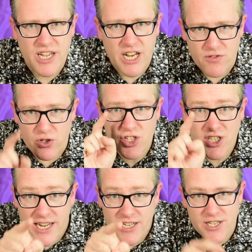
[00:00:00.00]
And if you
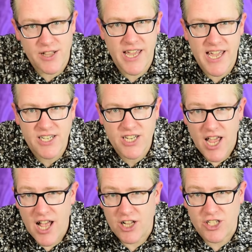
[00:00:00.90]
stay until the end,
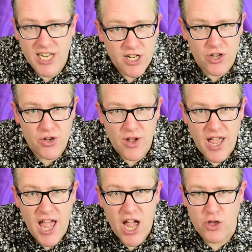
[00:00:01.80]
I'll tell you
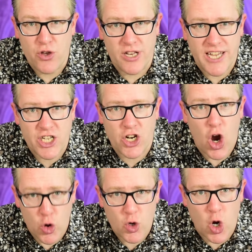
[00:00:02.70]
how you can get your
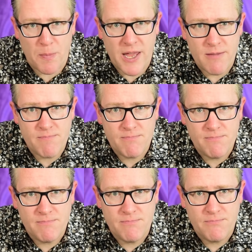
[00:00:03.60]
own copy.
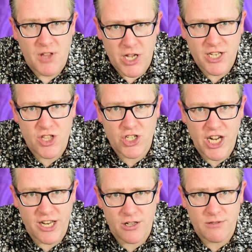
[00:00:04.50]
Now here's the
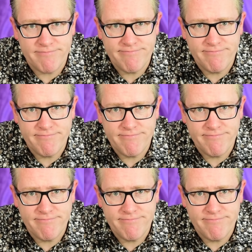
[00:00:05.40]
jingle.